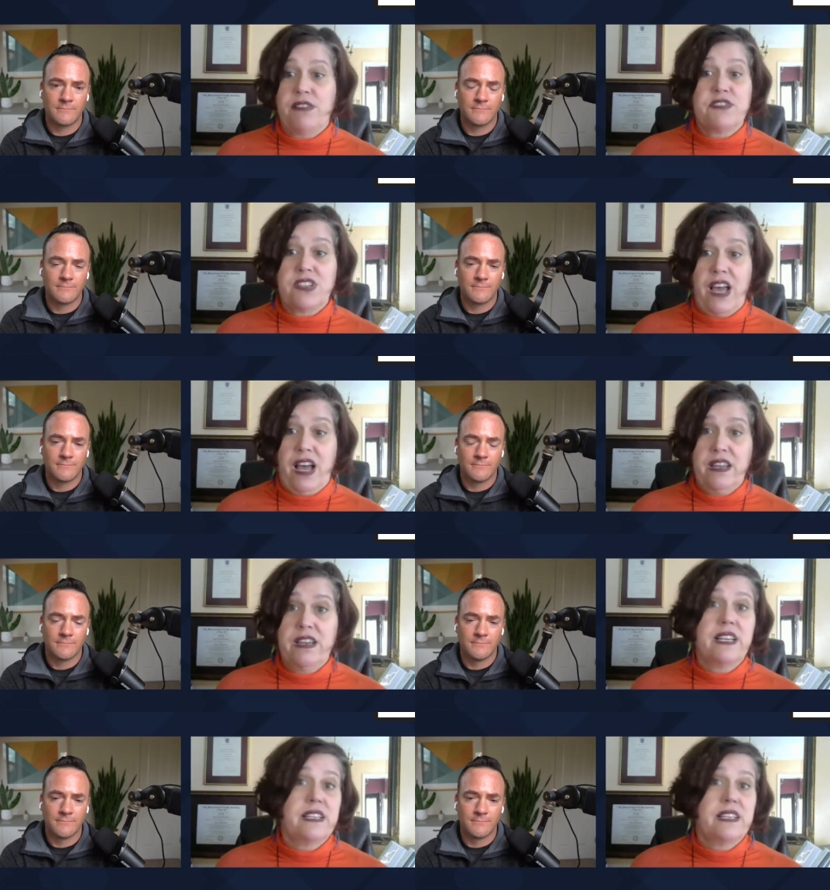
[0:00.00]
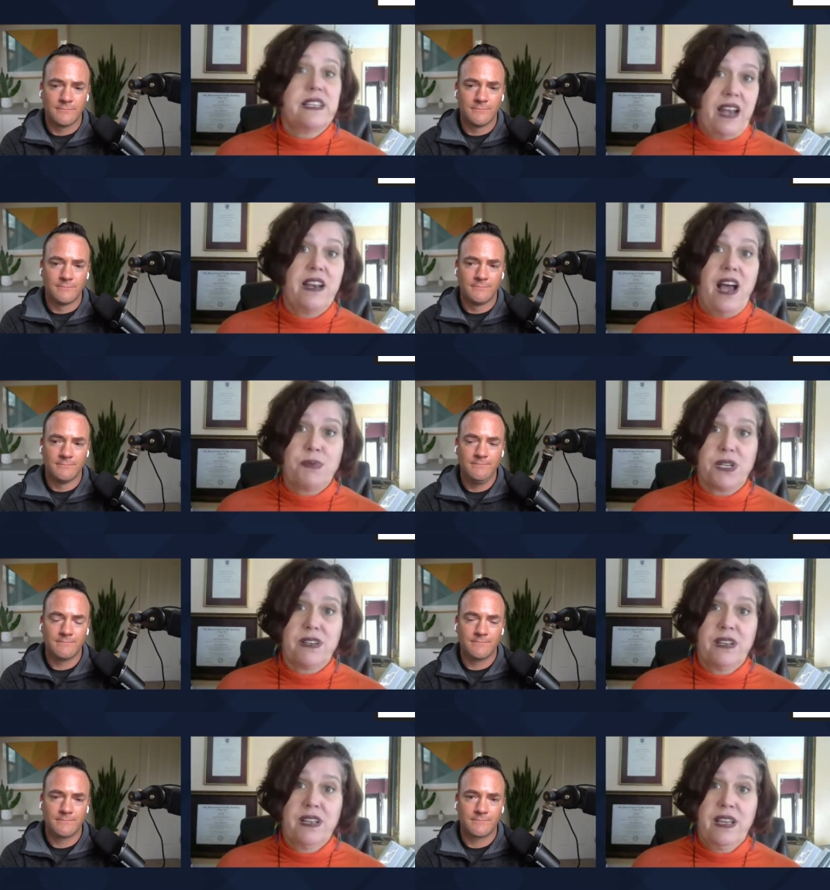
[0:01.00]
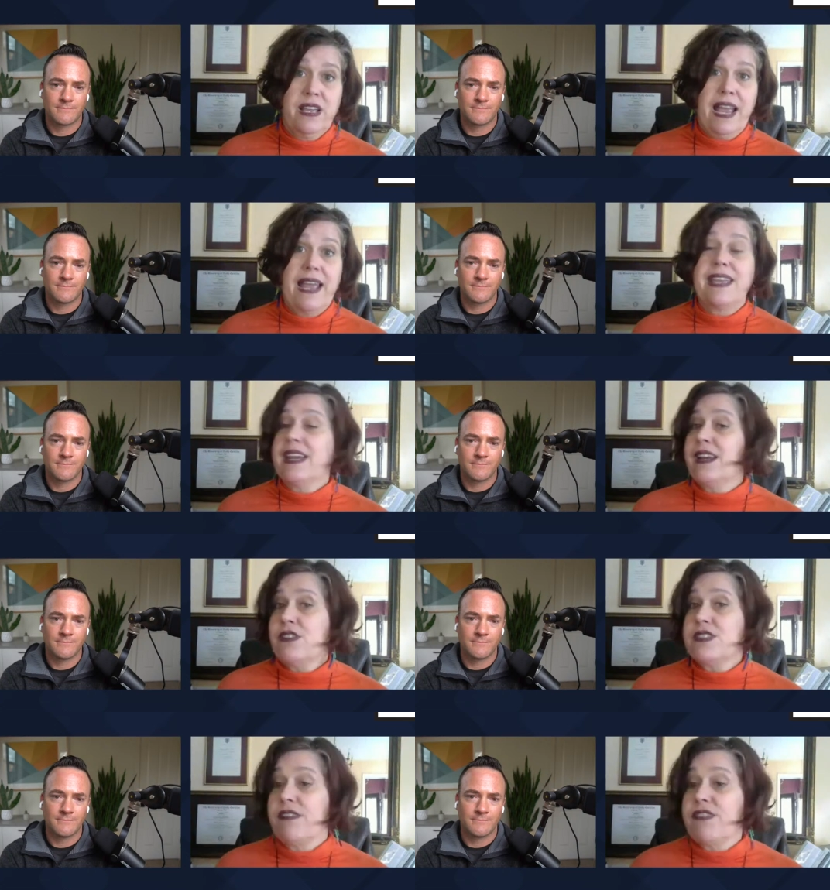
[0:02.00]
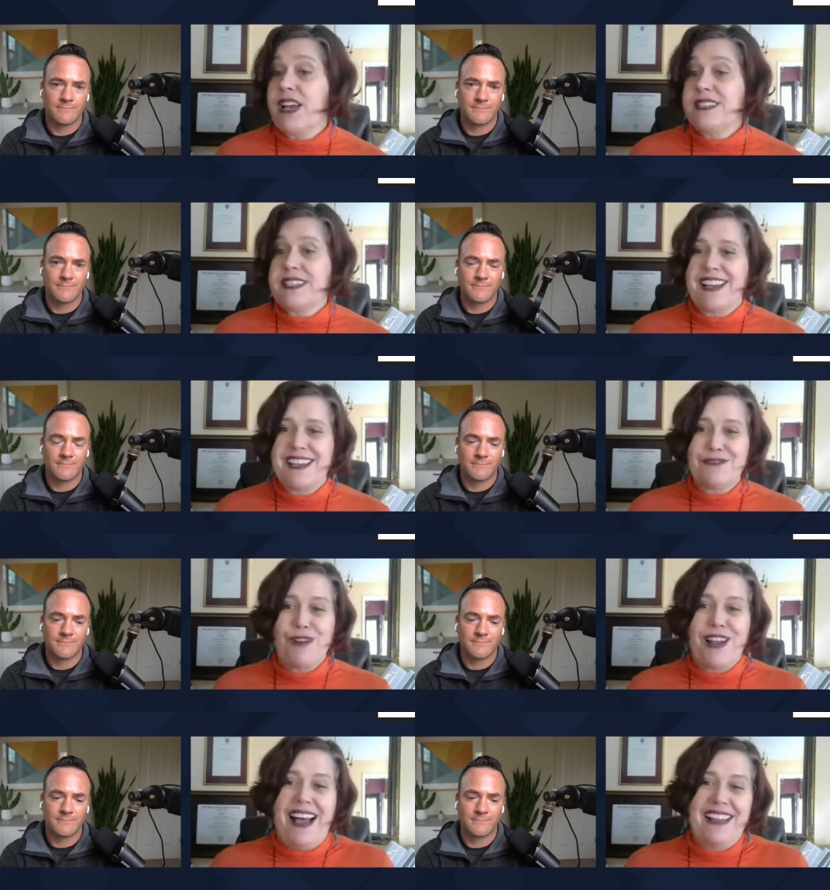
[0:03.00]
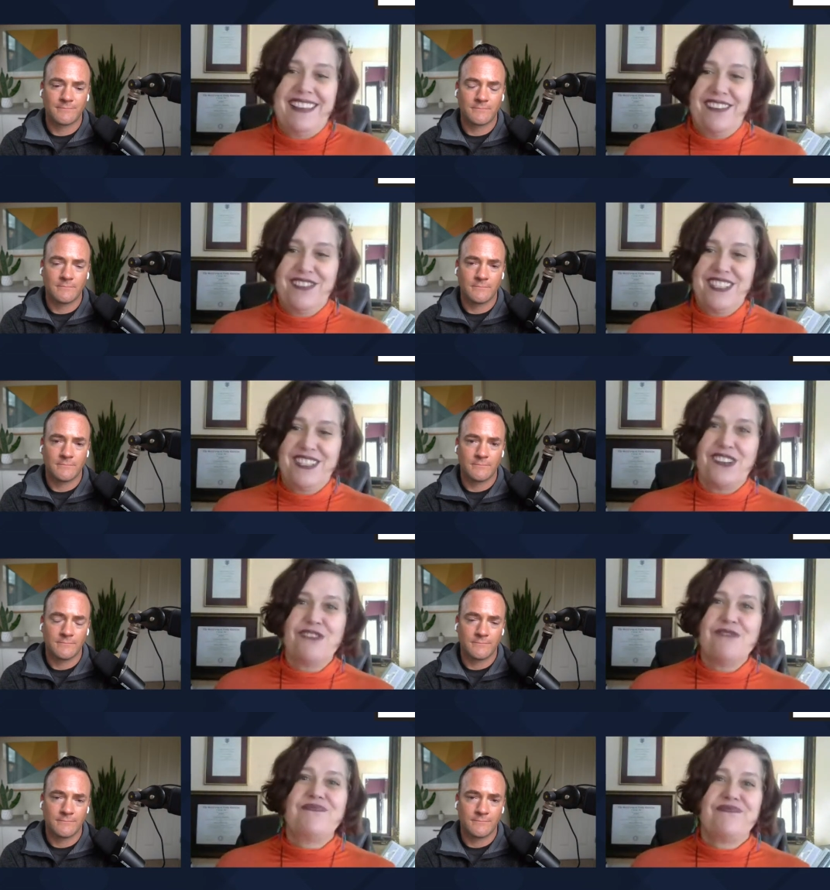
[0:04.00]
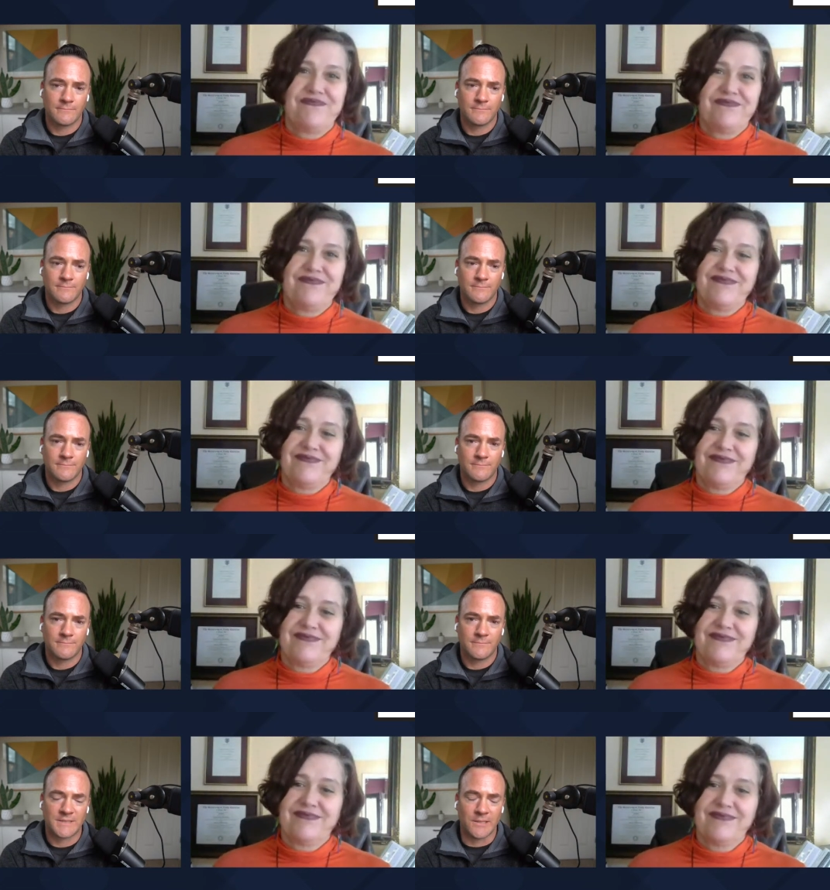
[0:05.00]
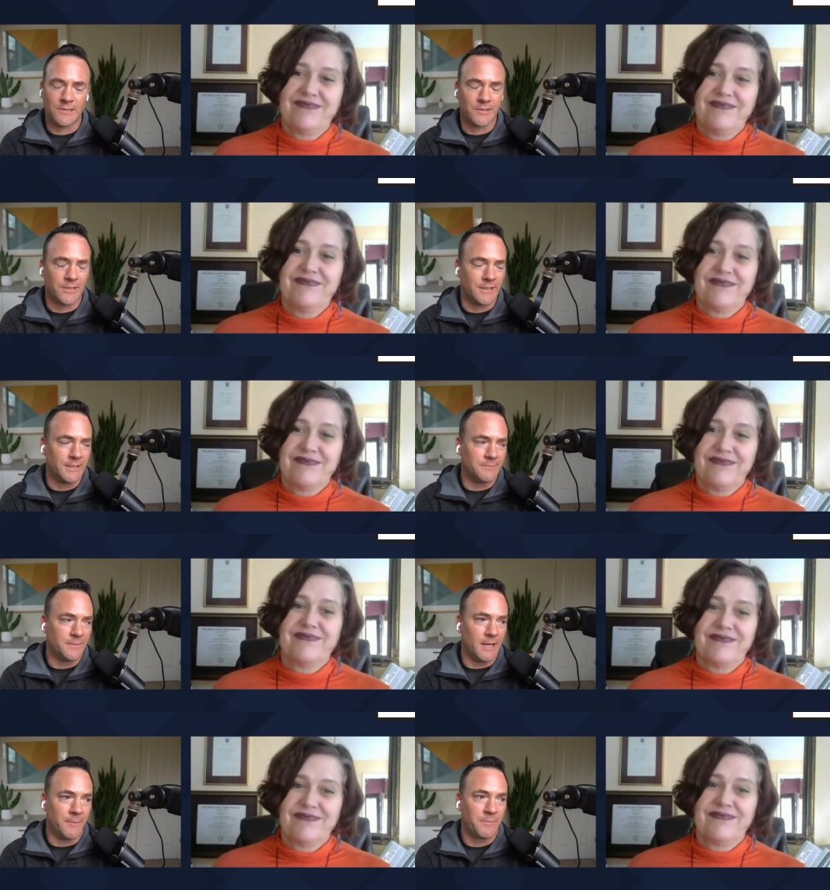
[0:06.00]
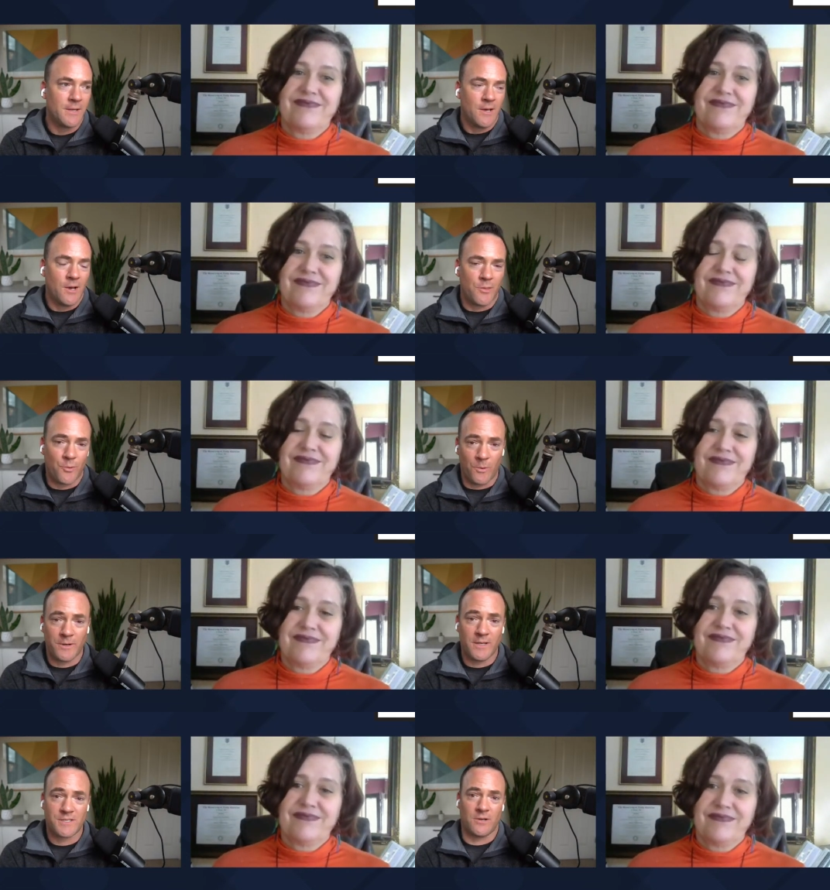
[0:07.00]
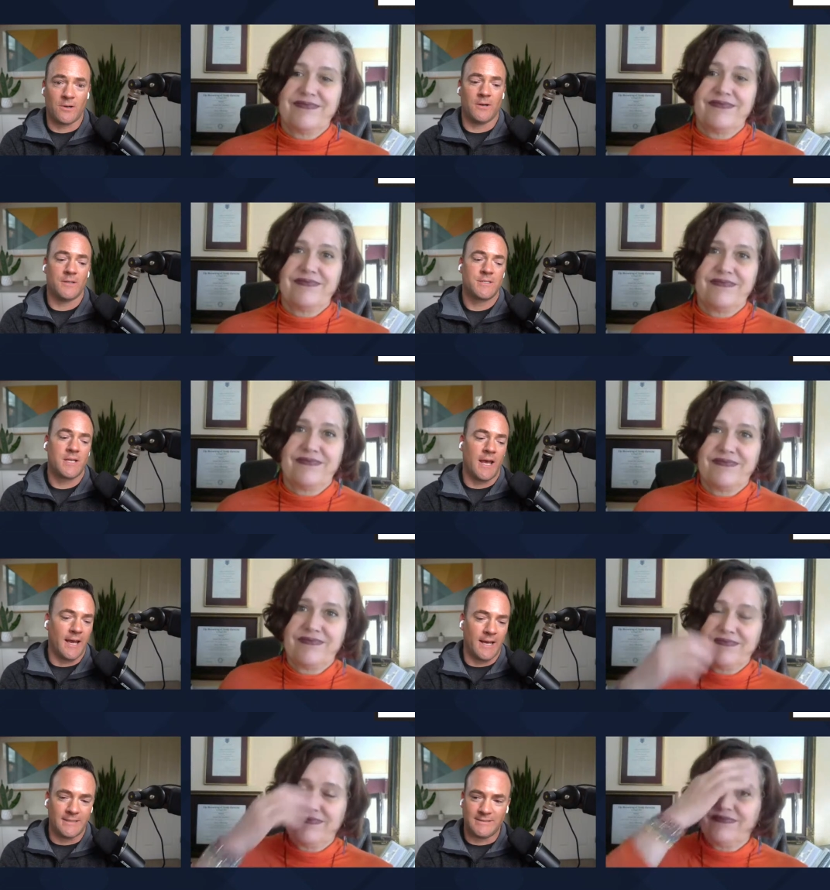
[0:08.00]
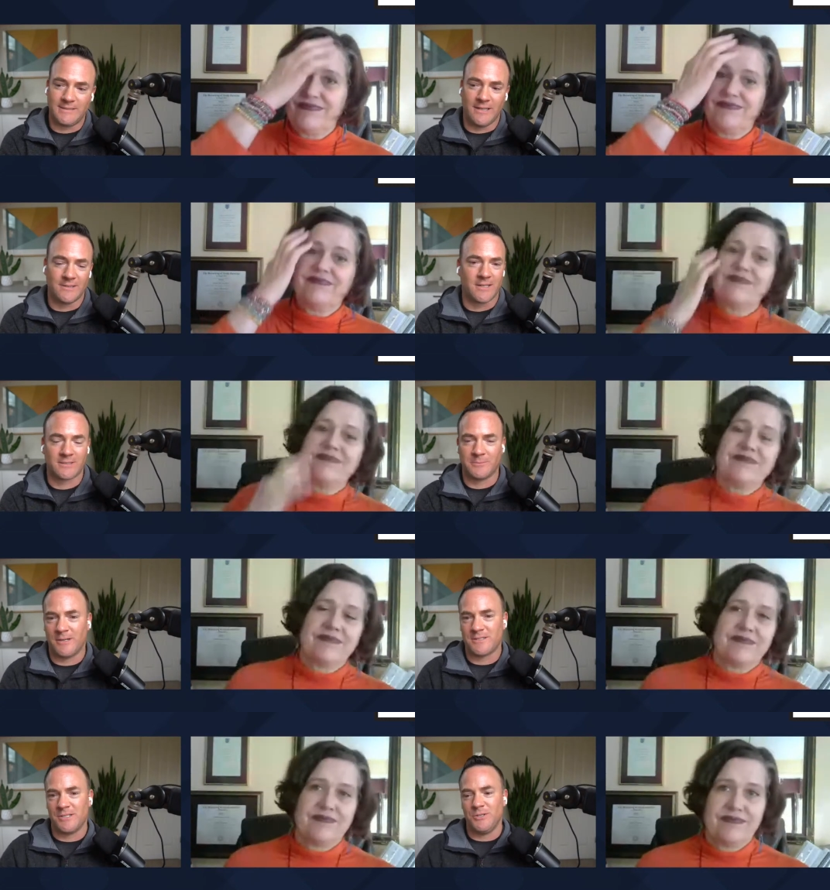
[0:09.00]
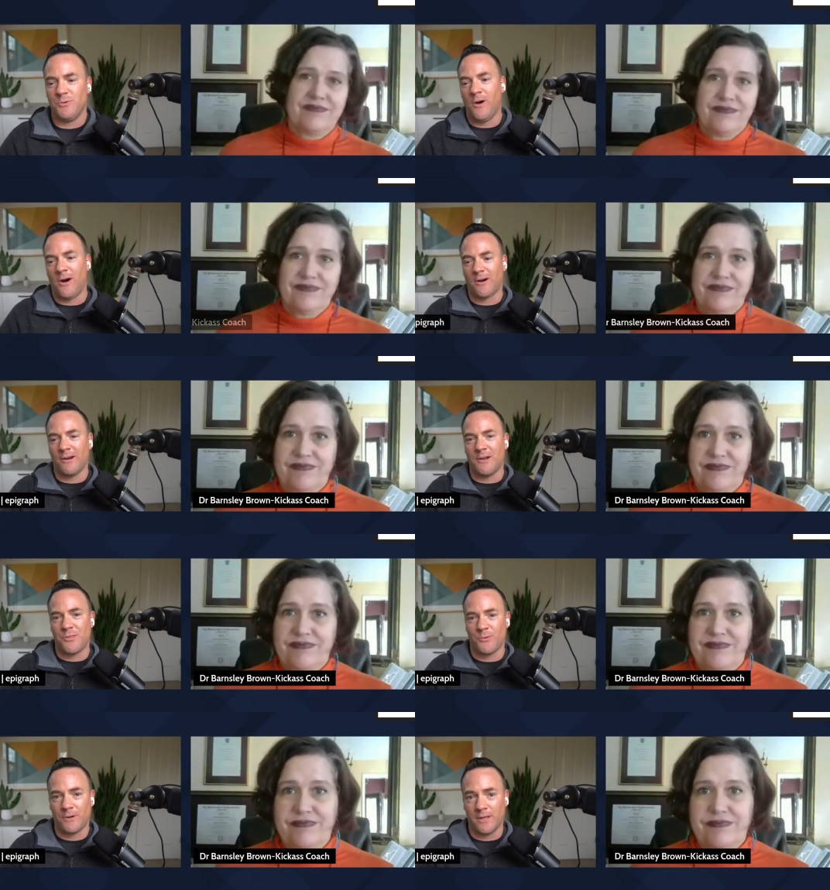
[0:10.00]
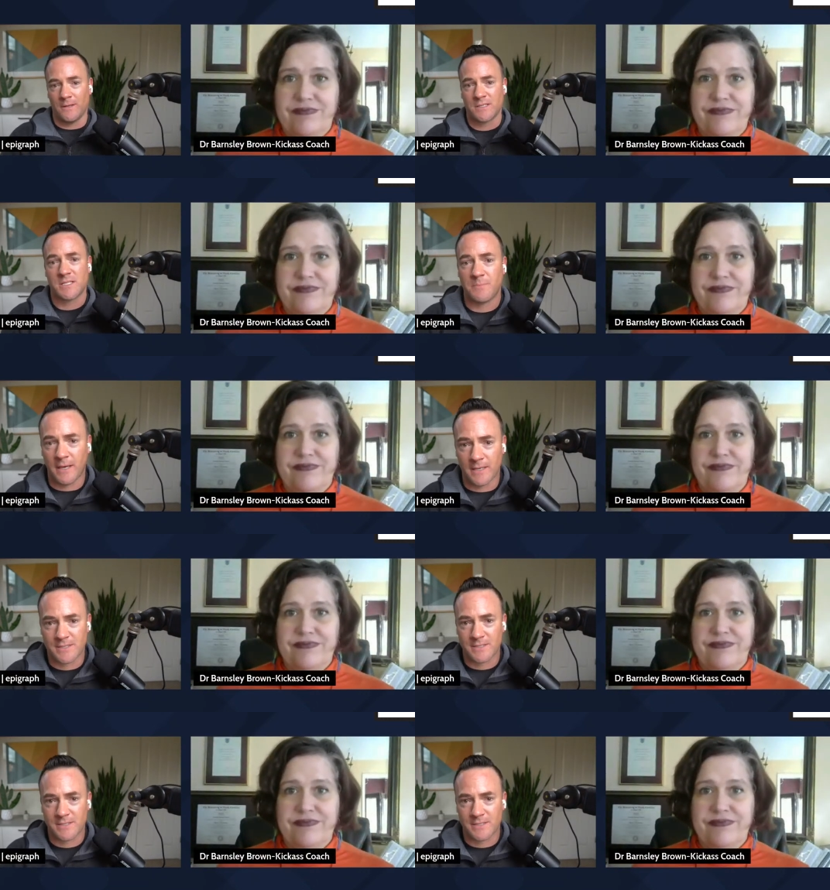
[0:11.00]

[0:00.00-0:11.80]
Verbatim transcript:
Speaker 1: stuck is not an option. And getting yourself unstuck is what I love to do.
Speaker 2: So good, man. Authority is earned. And, you know, Dr. Barnsley, you are an authority in this space.